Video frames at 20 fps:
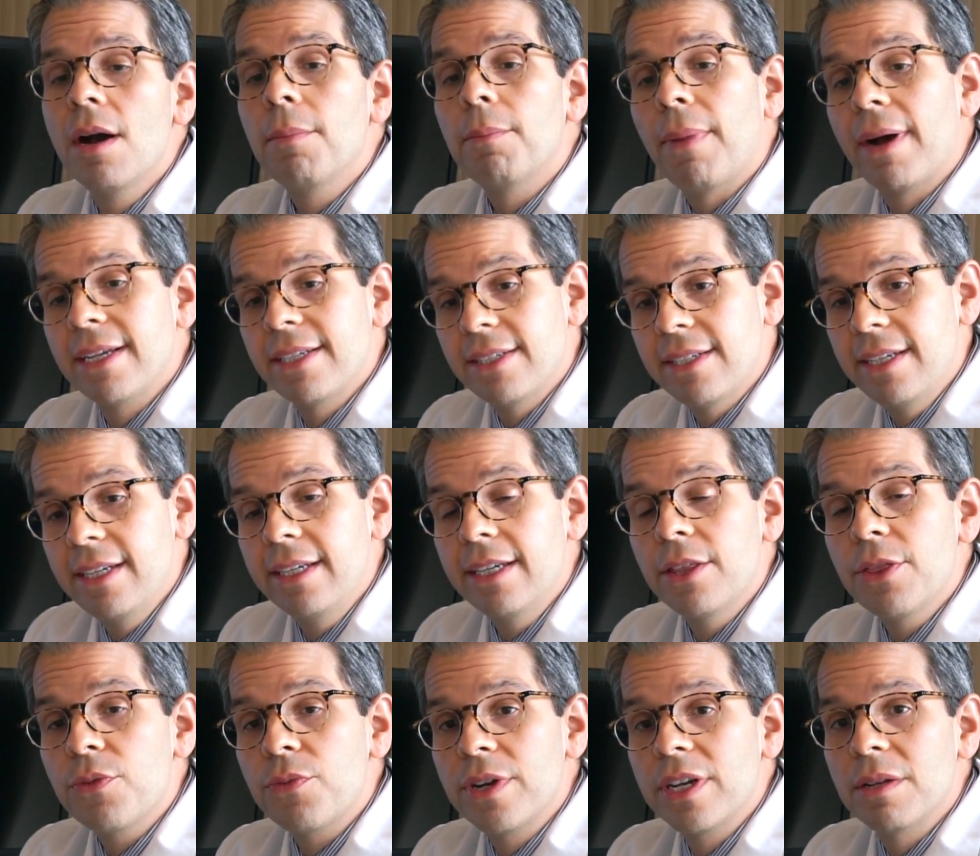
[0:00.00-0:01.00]
By seeing
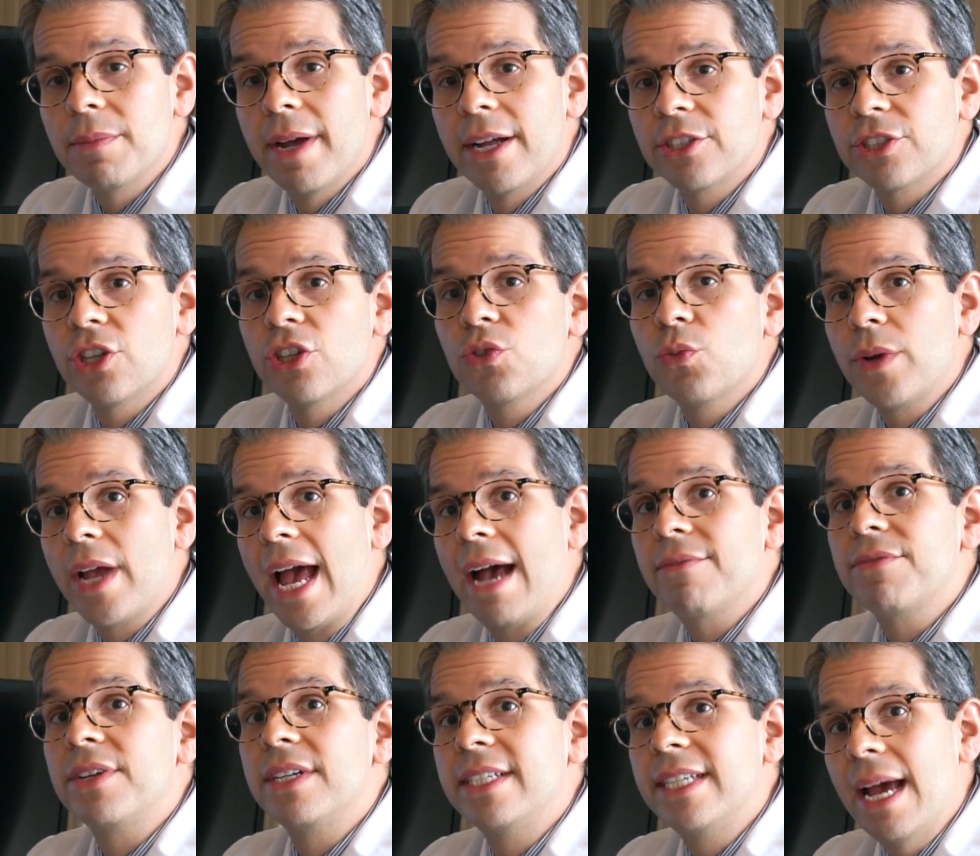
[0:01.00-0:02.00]
in 3 dimensions, we
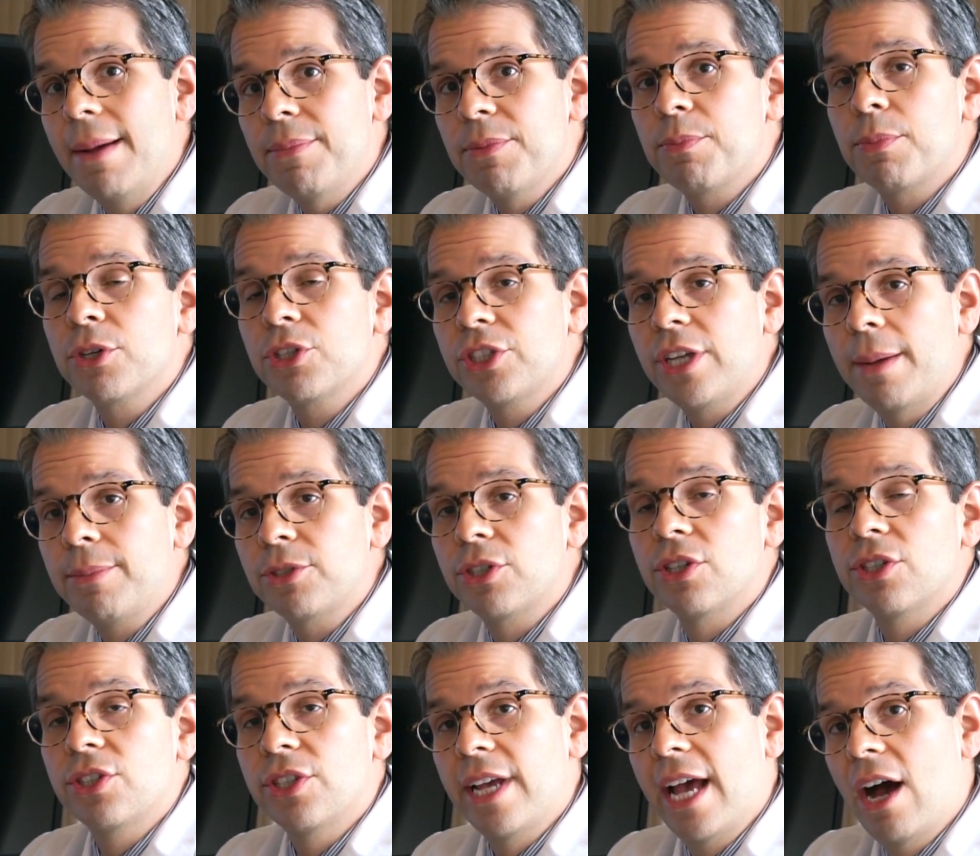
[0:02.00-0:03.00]
have the depth perception
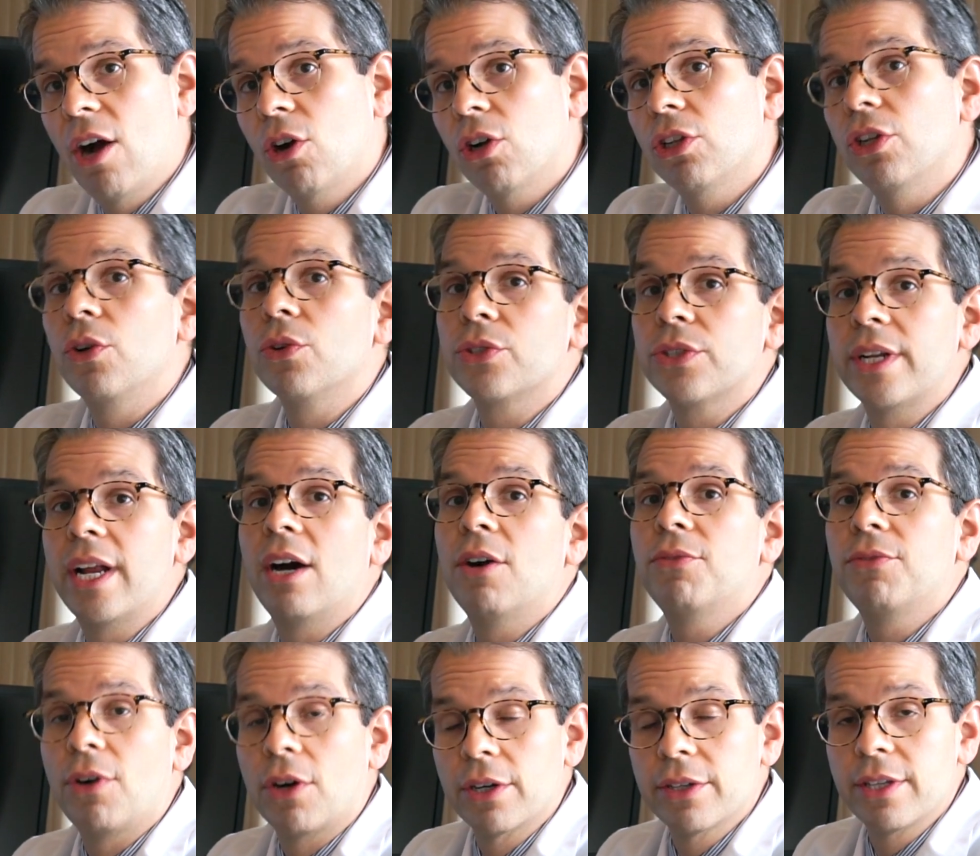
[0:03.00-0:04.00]
to see how close and how
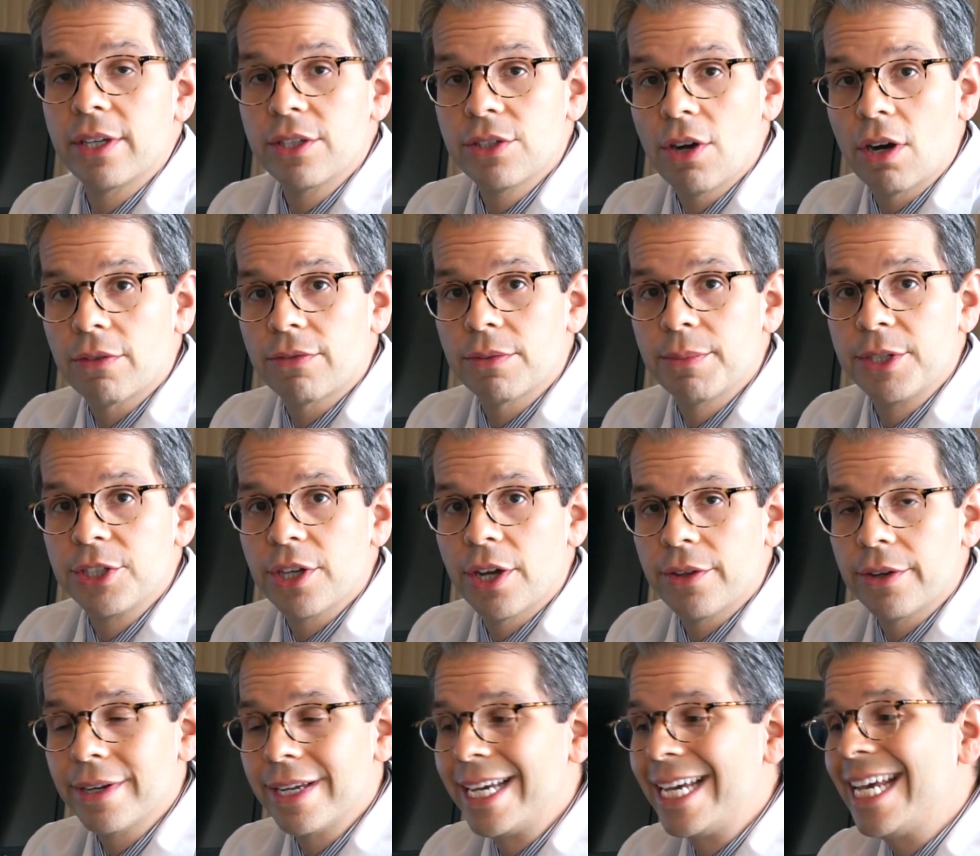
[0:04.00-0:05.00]
far things are from each
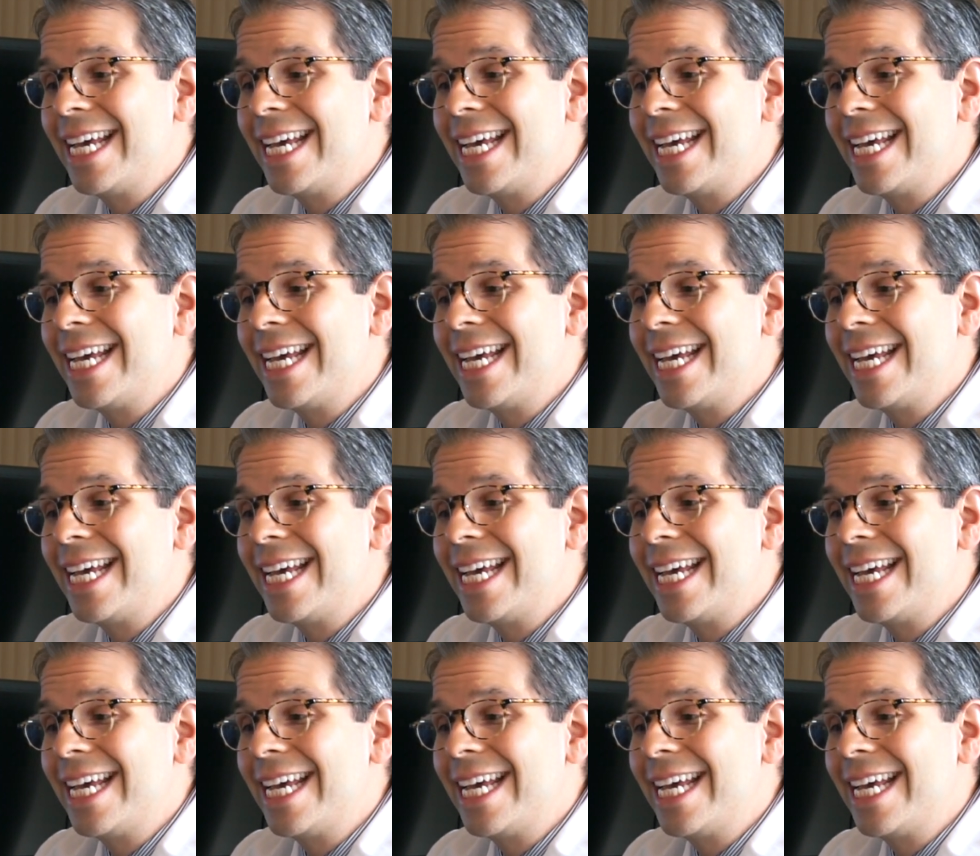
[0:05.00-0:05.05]
other.